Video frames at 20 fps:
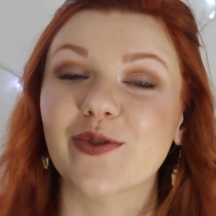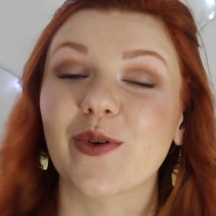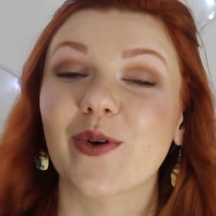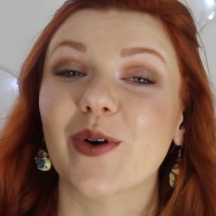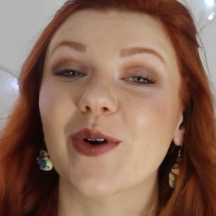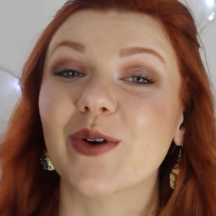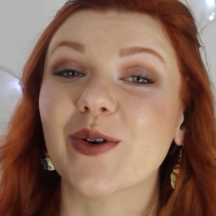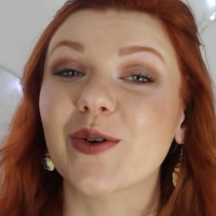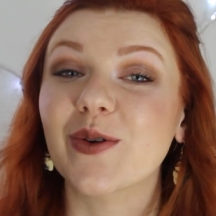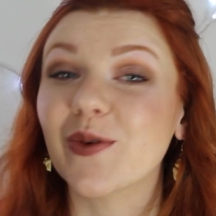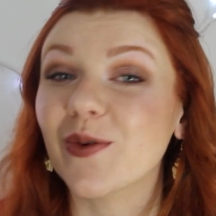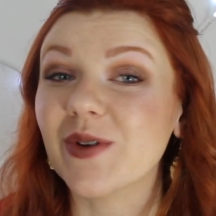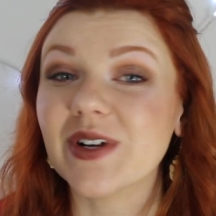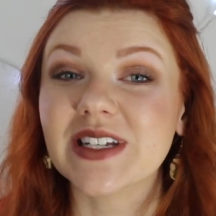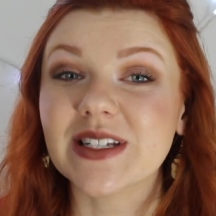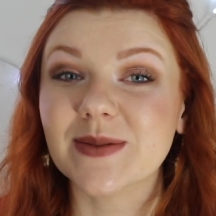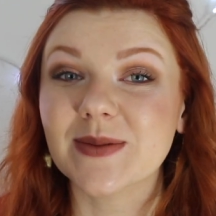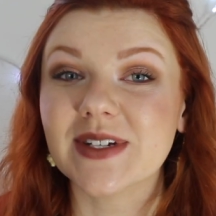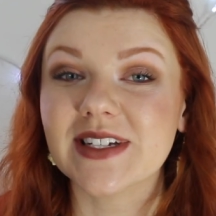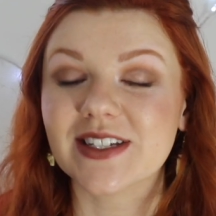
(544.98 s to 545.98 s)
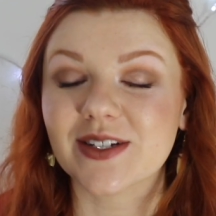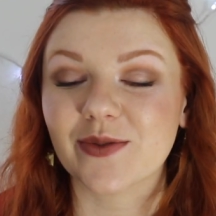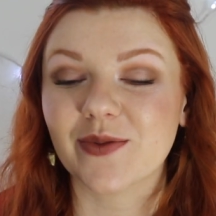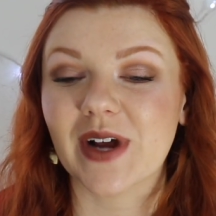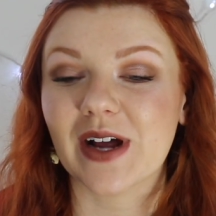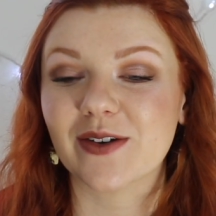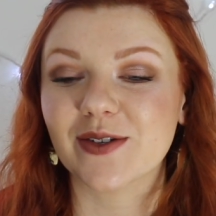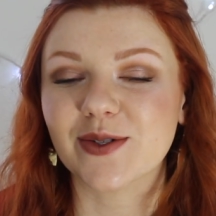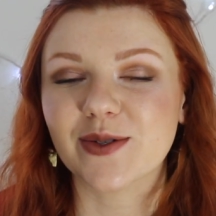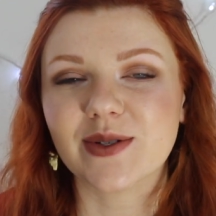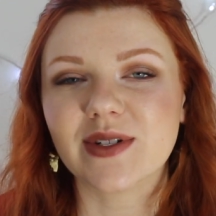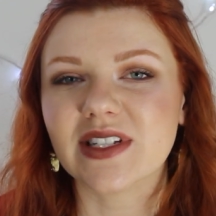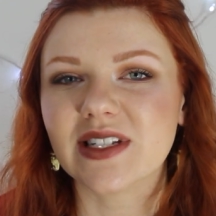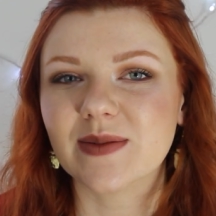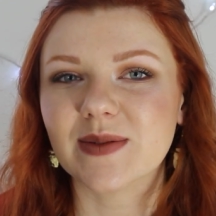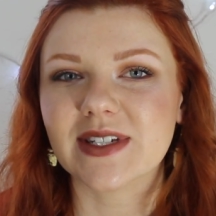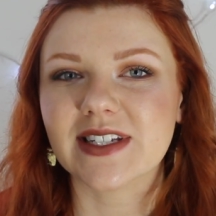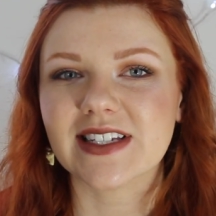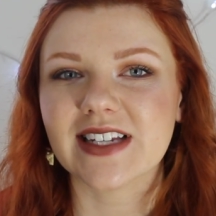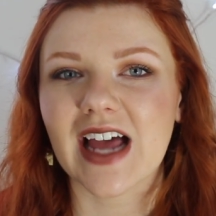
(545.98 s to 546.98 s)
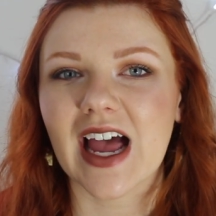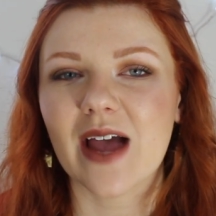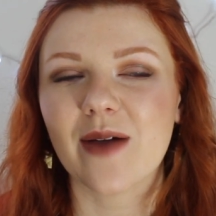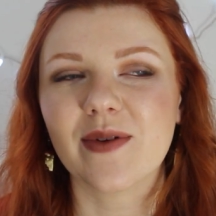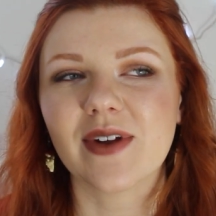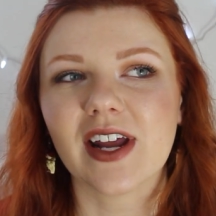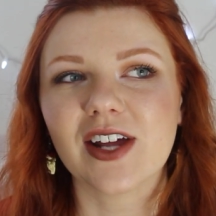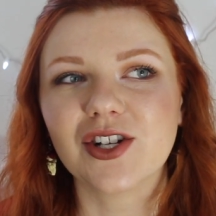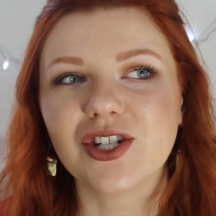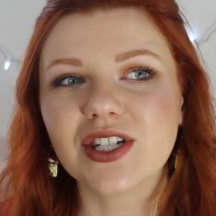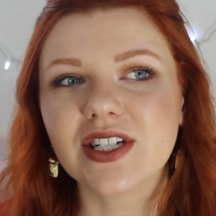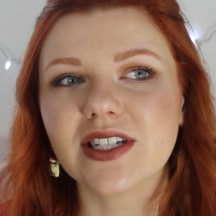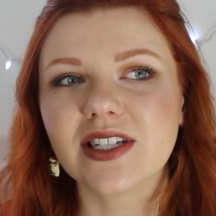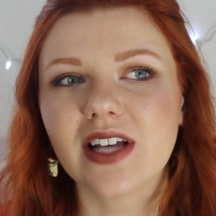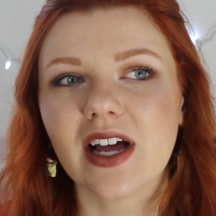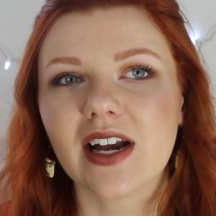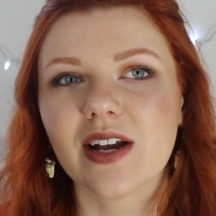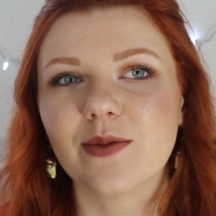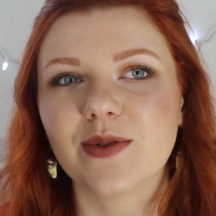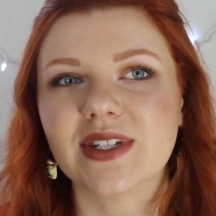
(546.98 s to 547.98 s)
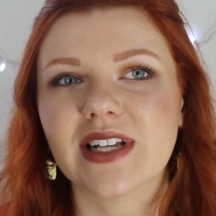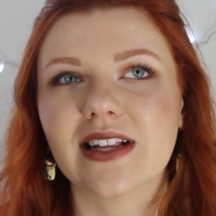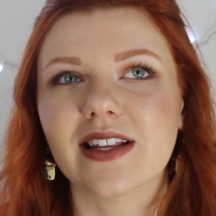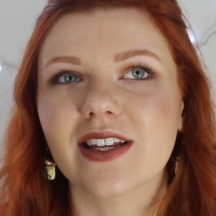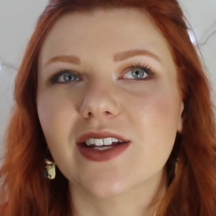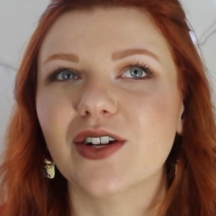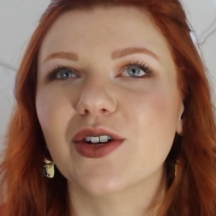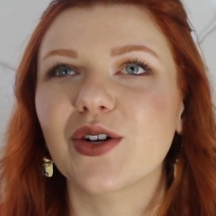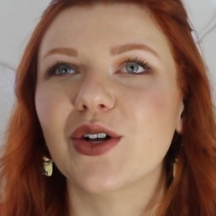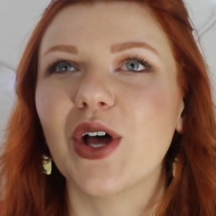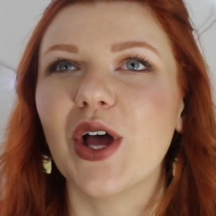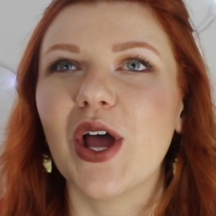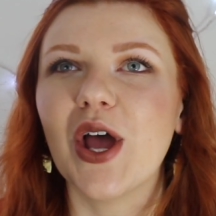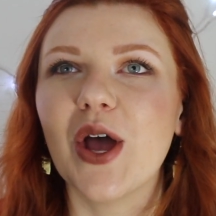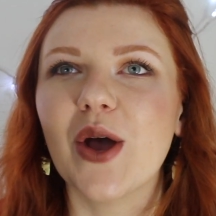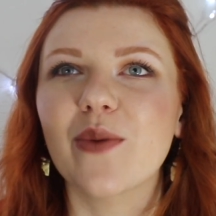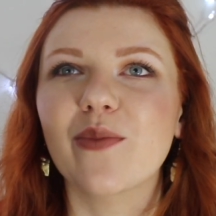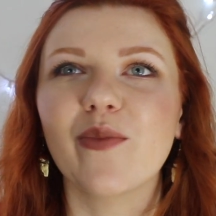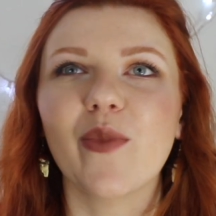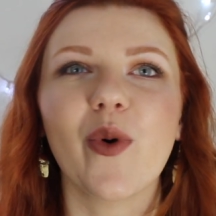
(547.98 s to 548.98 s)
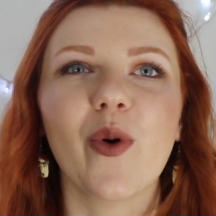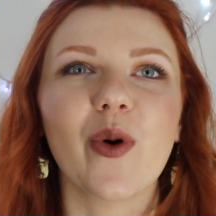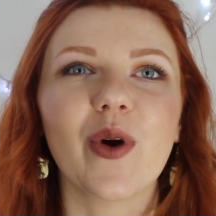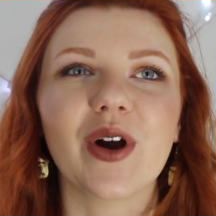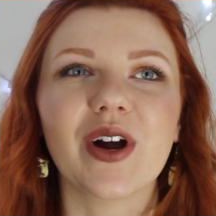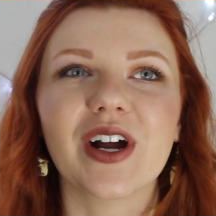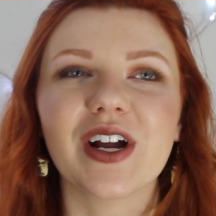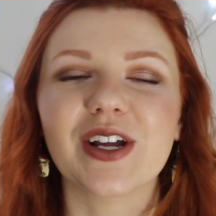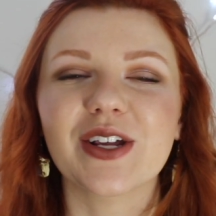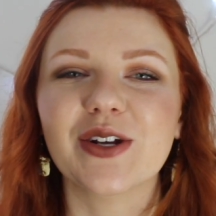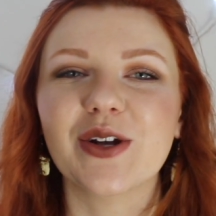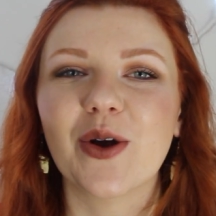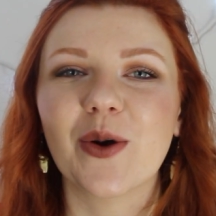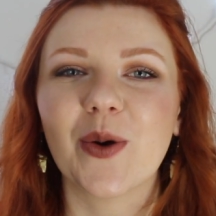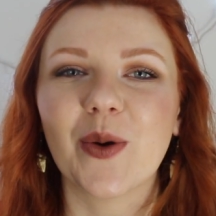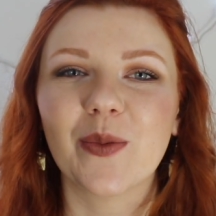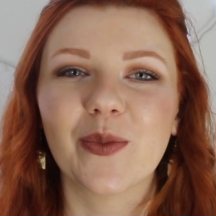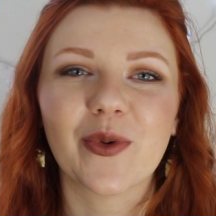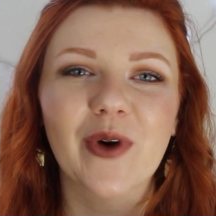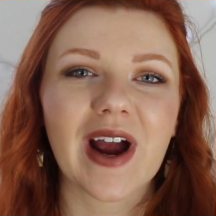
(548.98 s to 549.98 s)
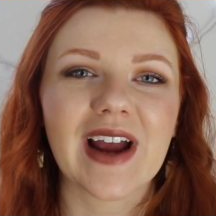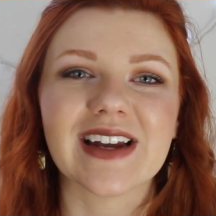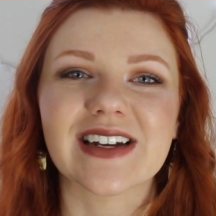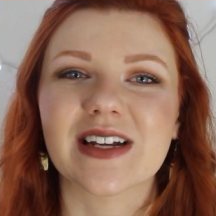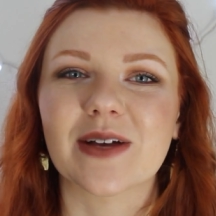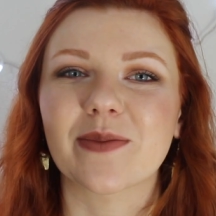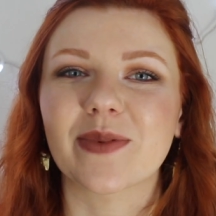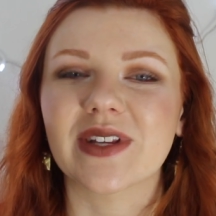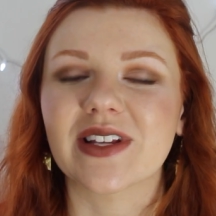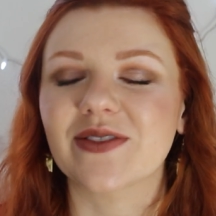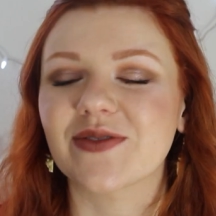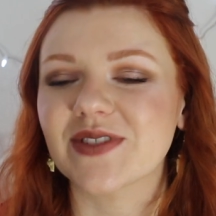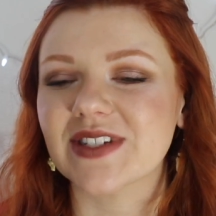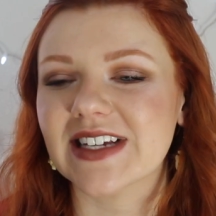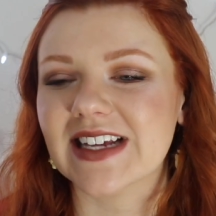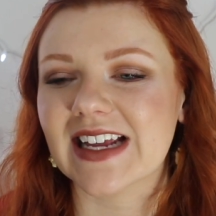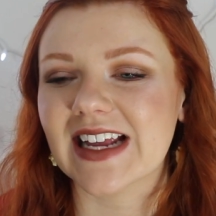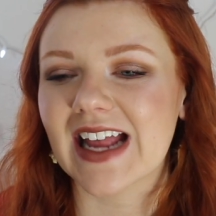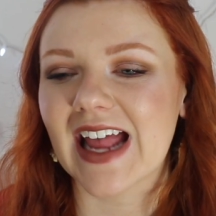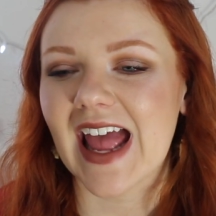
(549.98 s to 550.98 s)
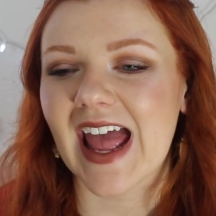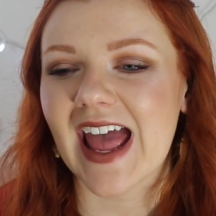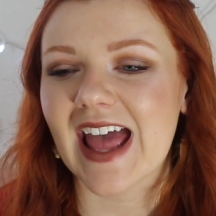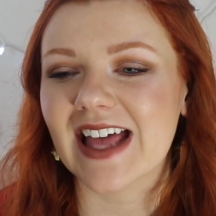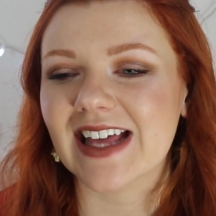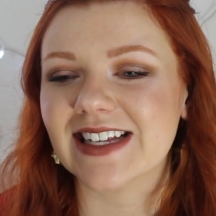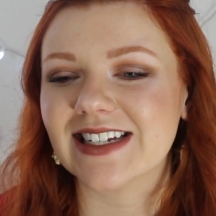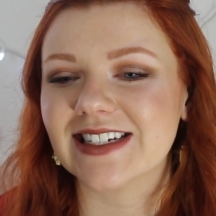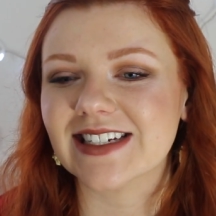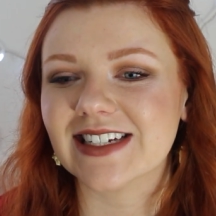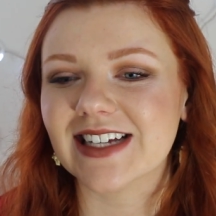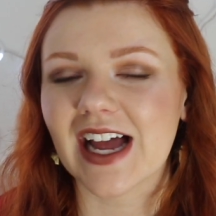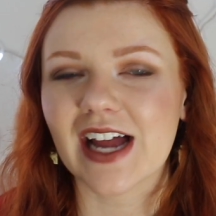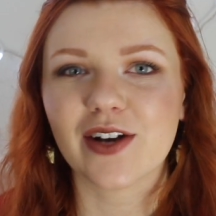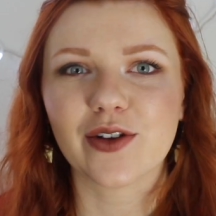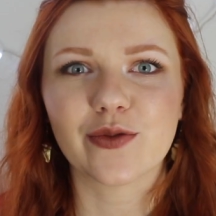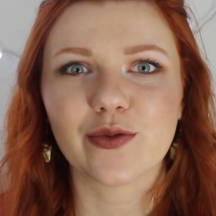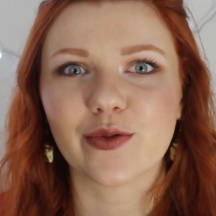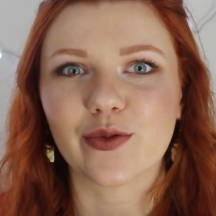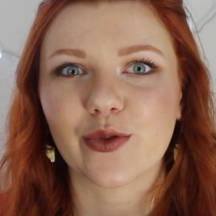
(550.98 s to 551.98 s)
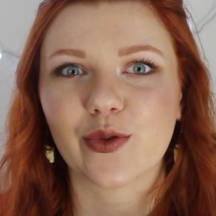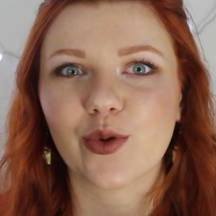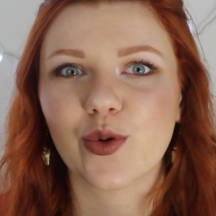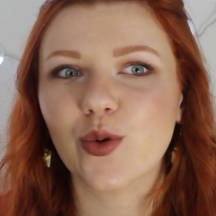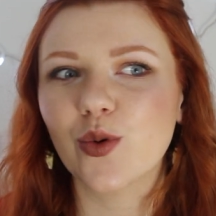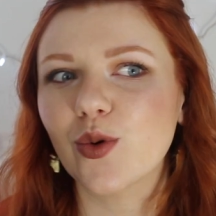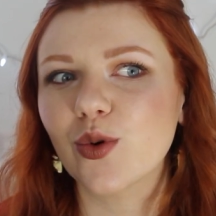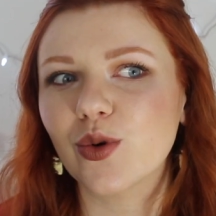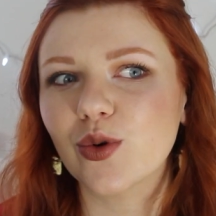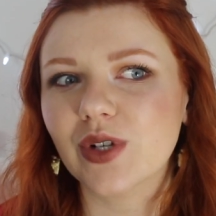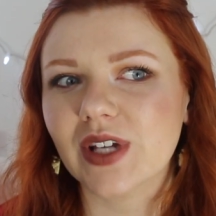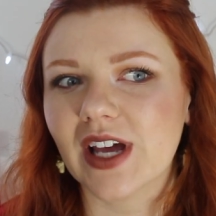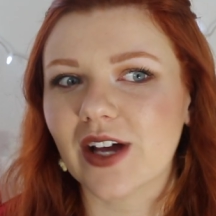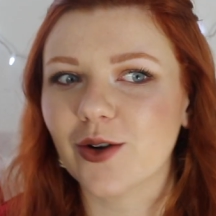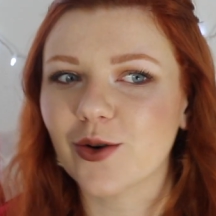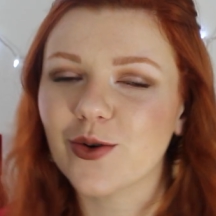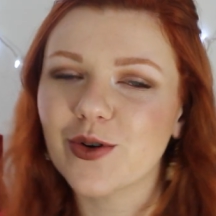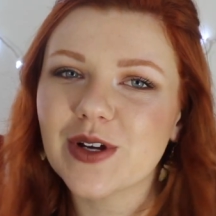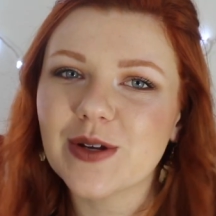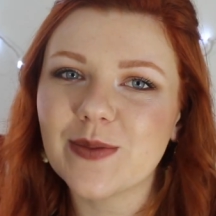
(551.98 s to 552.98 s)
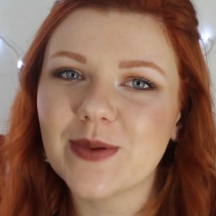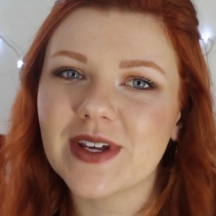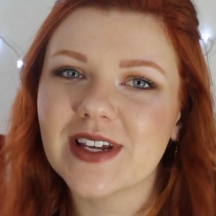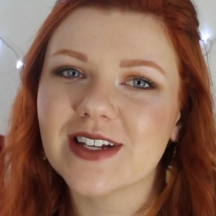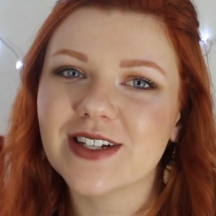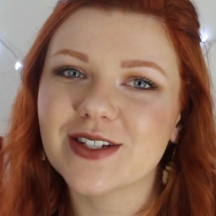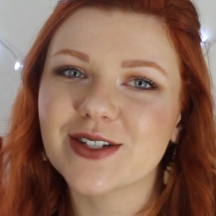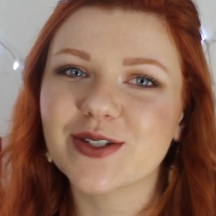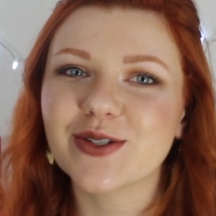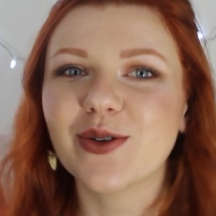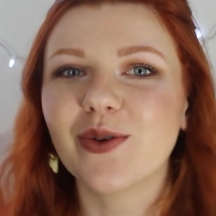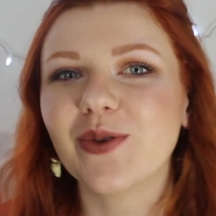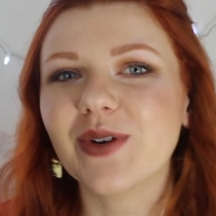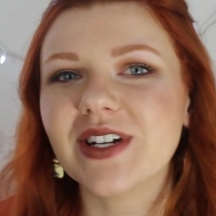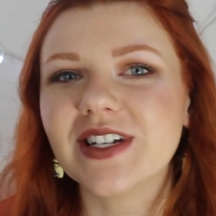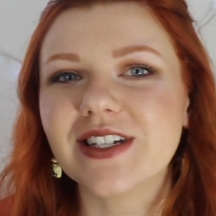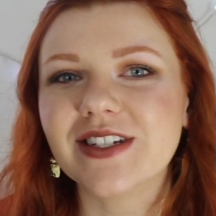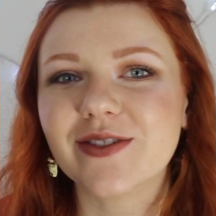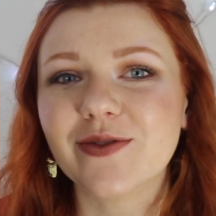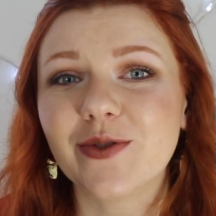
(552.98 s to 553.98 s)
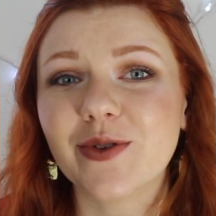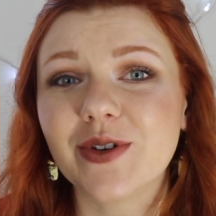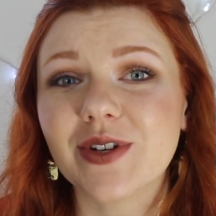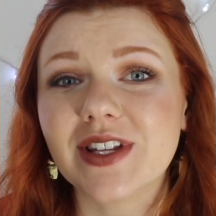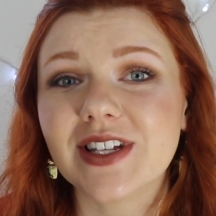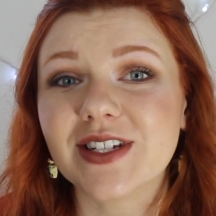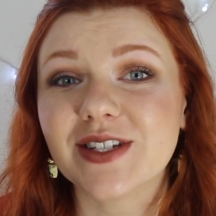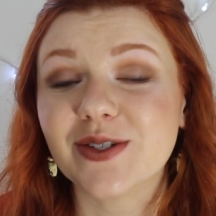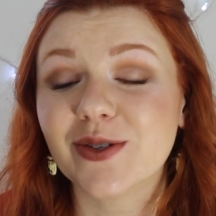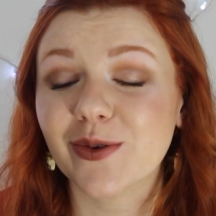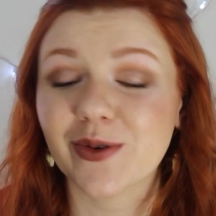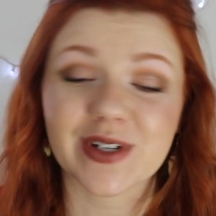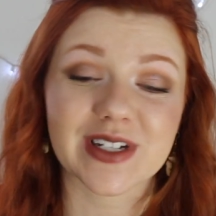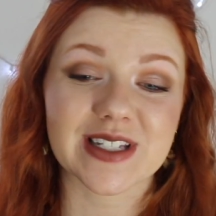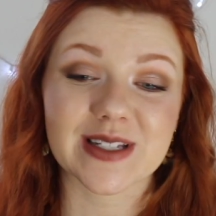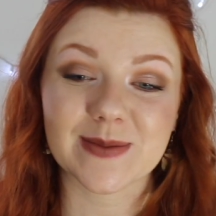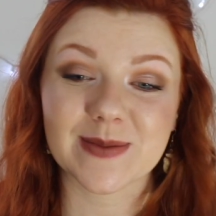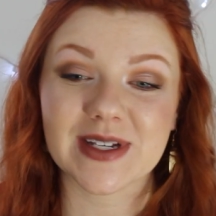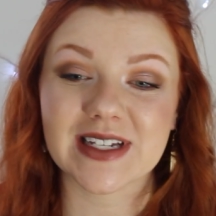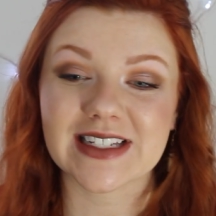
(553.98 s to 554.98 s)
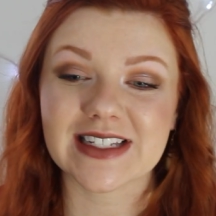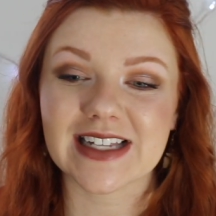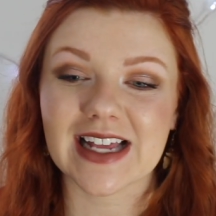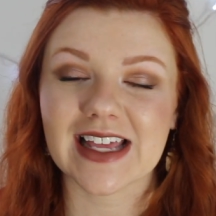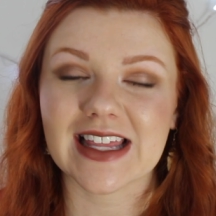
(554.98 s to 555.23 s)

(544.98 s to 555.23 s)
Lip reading: for Christmas, around Christmas time, and I just thought it was a little more, you know, bright and uplifting and kind of cool yet creepy stories for this Christmas.